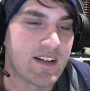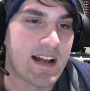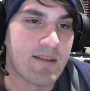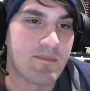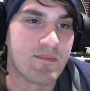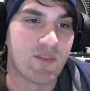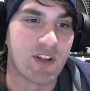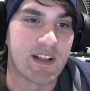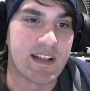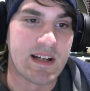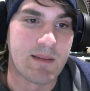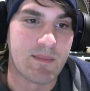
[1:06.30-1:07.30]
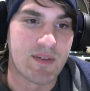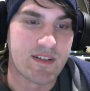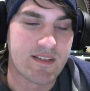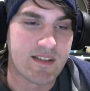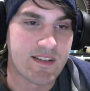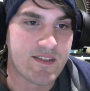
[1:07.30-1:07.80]
in really numbers
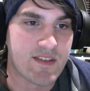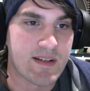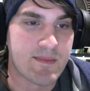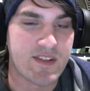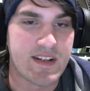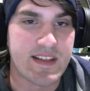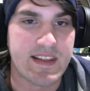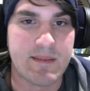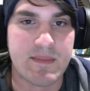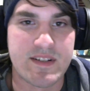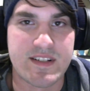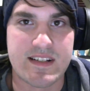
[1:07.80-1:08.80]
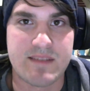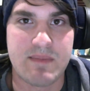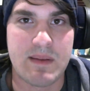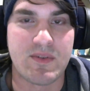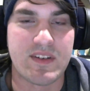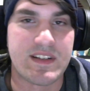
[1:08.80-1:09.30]
on streams or anything, but just
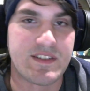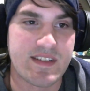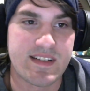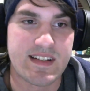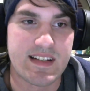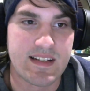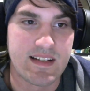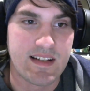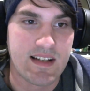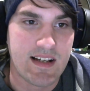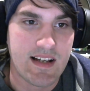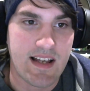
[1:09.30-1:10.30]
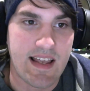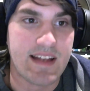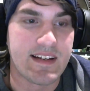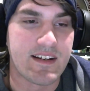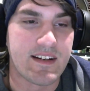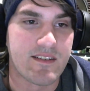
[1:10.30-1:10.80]
people interested in
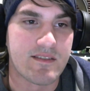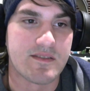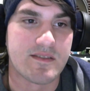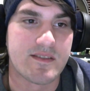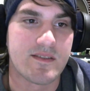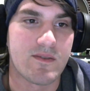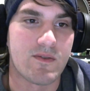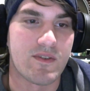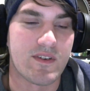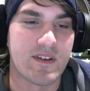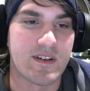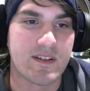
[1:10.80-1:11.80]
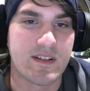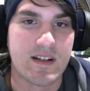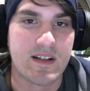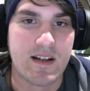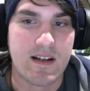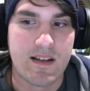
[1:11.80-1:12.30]
heroes or
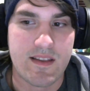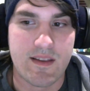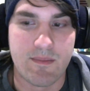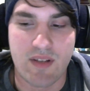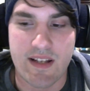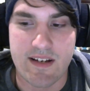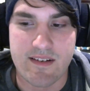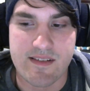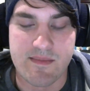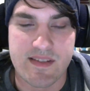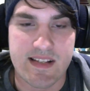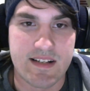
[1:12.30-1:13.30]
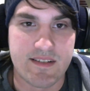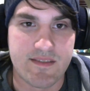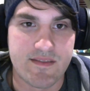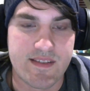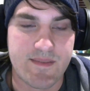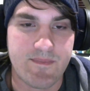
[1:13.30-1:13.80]
the players
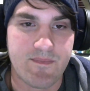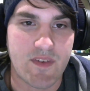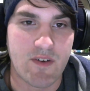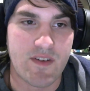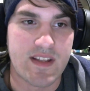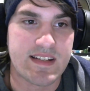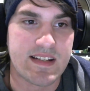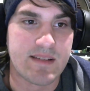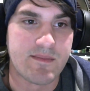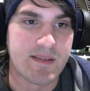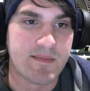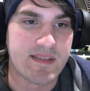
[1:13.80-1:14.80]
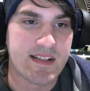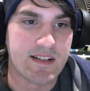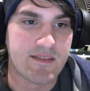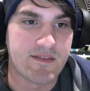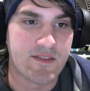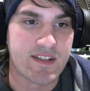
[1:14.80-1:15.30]
themselves or the teams
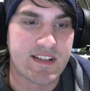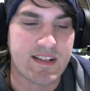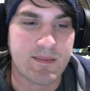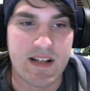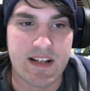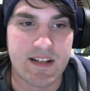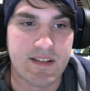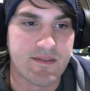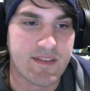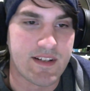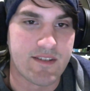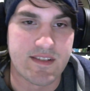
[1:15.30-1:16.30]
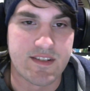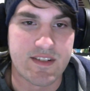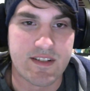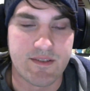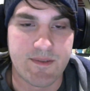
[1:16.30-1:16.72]
themselves or just competitive heroes in general.